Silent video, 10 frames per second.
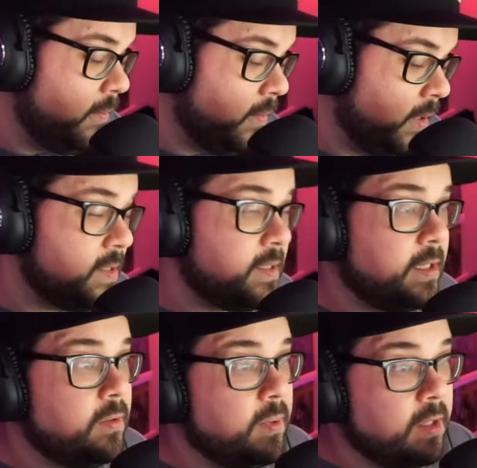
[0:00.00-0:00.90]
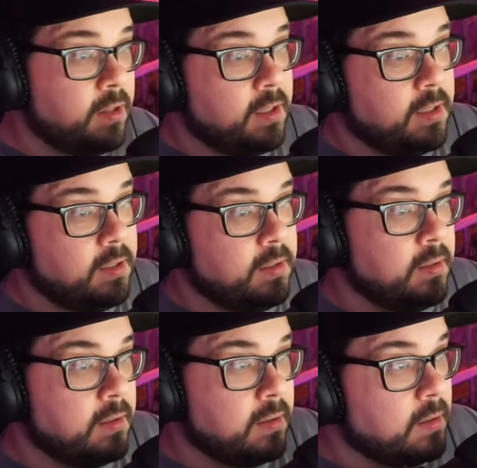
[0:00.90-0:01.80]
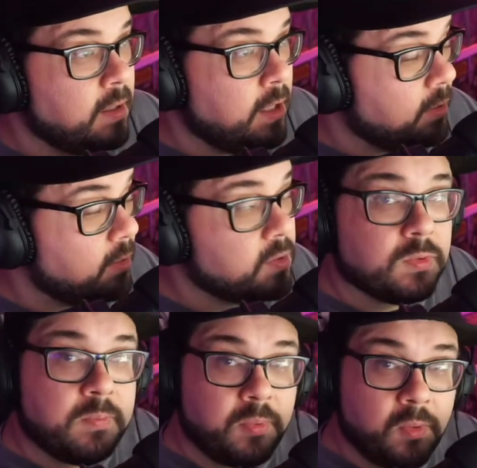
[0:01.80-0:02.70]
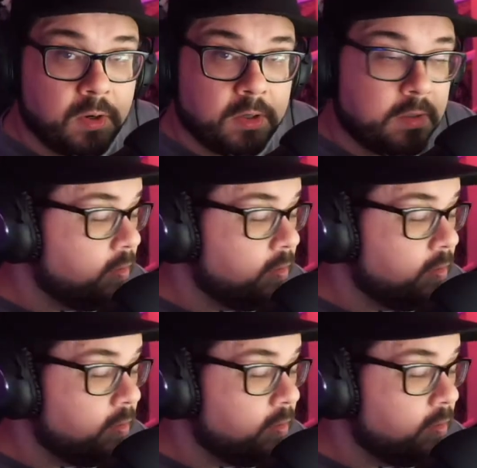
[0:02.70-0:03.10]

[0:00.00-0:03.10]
Continuing the Heroes Reborn